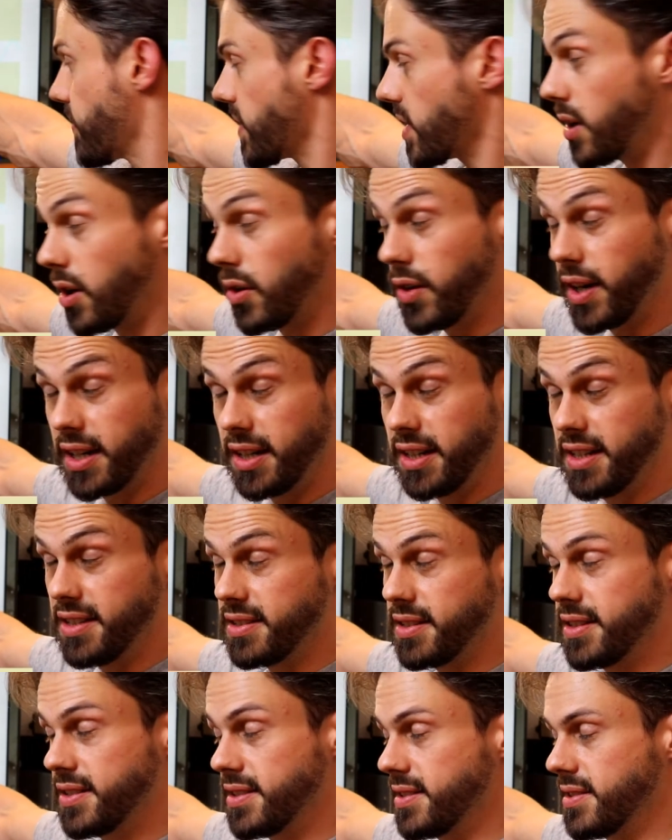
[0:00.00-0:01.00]
or at
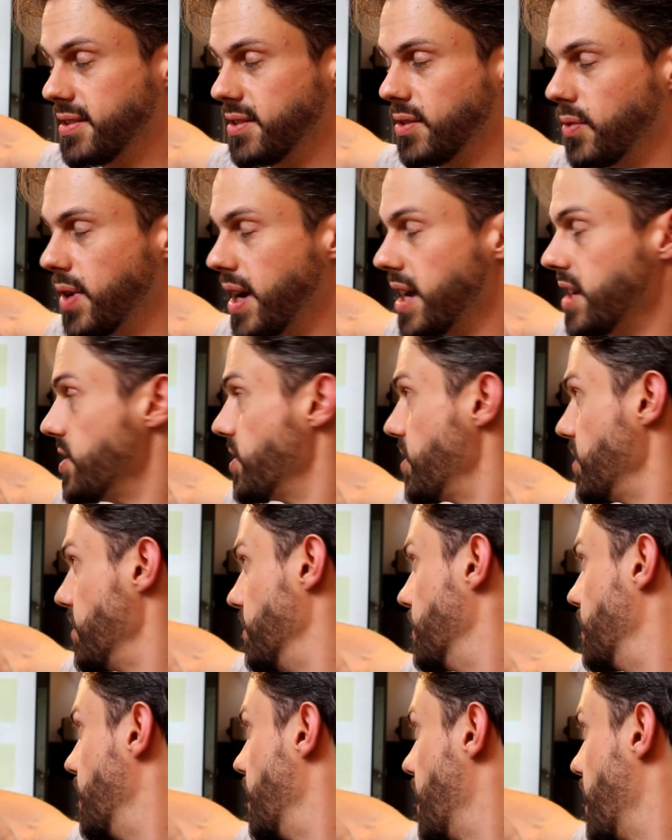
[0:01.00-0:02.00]
least it's the
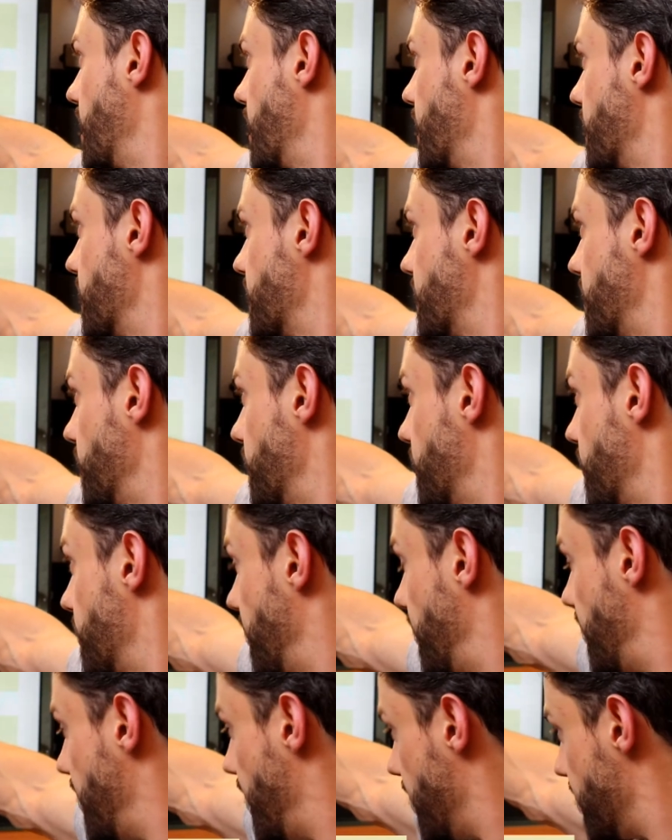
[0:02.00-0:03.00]
ratio. So
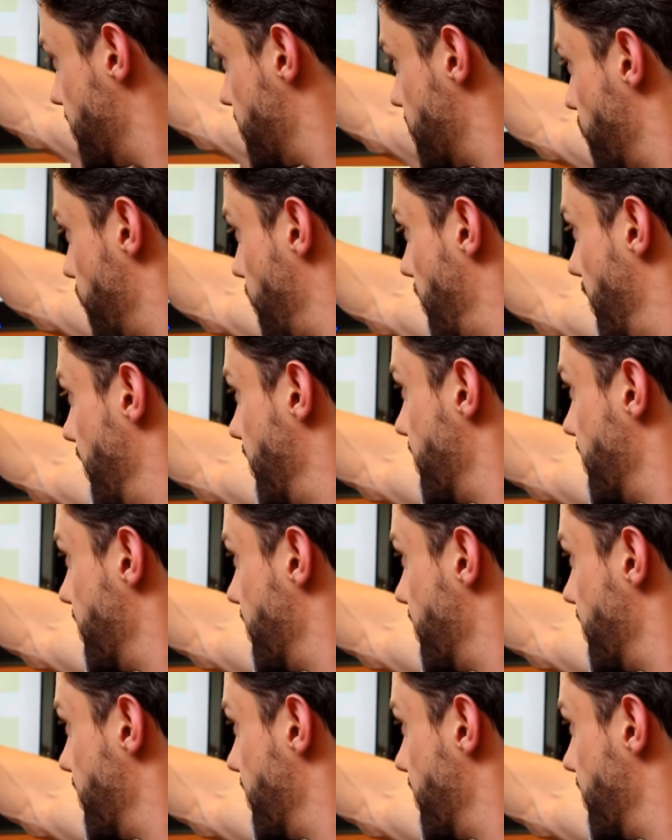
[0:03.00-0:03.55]
that's why